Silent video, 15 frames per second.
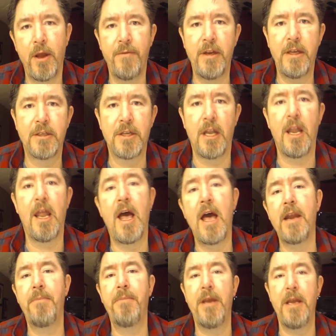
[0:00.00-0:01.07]
of it is a
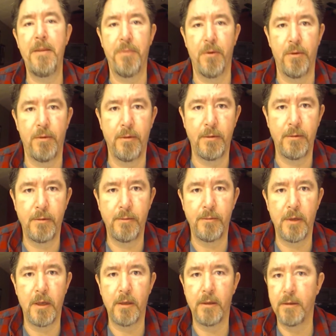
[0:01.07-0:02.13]
lot of people,
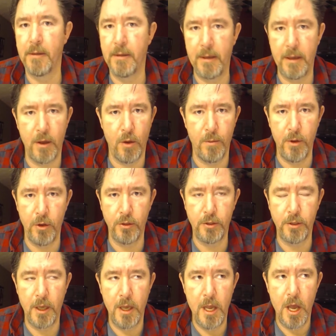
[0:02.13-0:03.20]

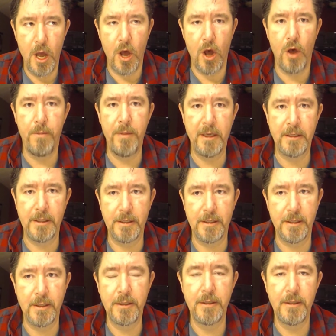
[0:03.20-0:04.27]
almost all
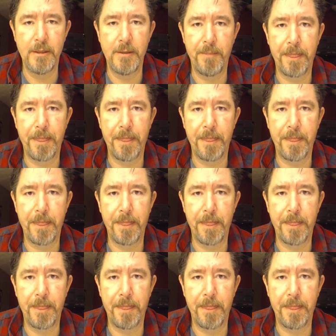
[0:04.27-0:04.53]
businesses,